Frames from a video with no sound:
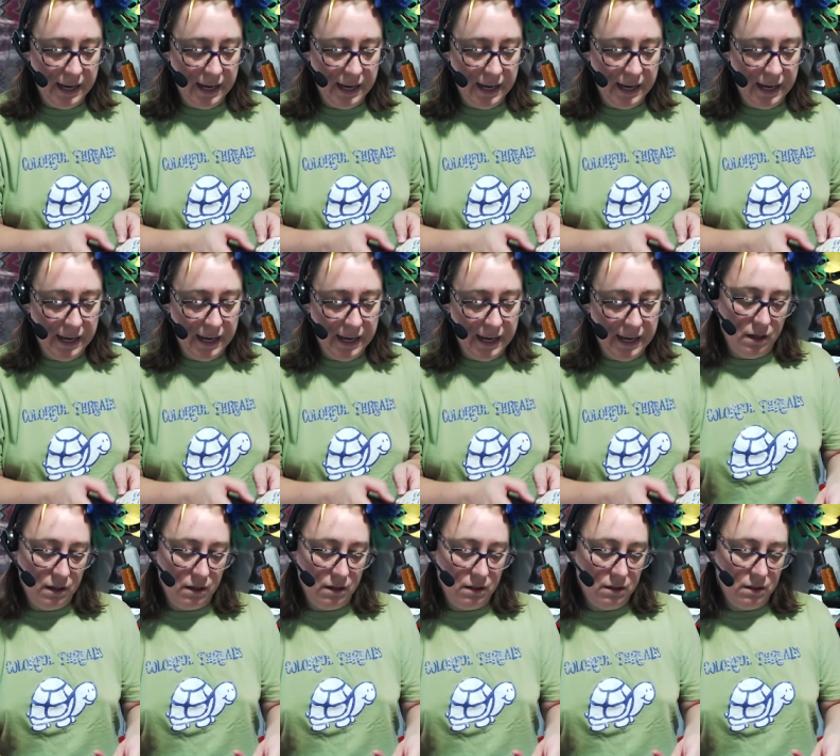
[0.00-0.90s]
feel like
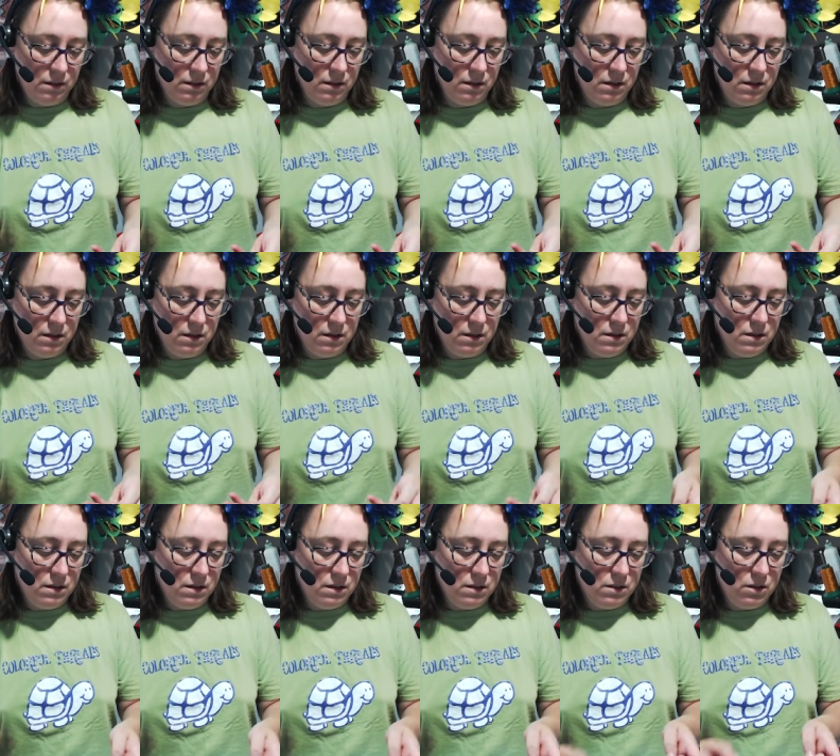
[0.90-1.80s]

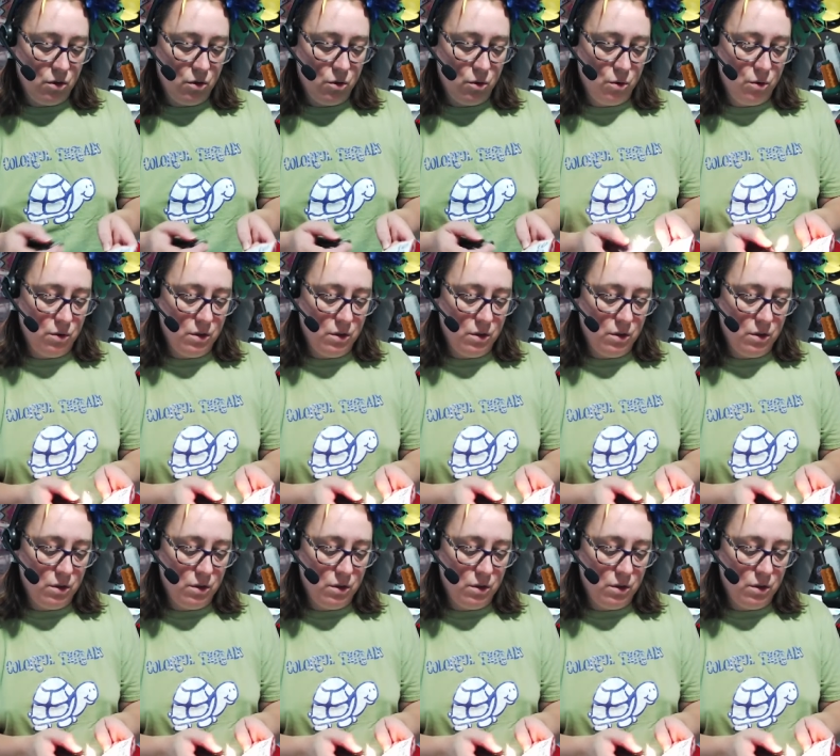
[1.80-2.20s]
it's a whole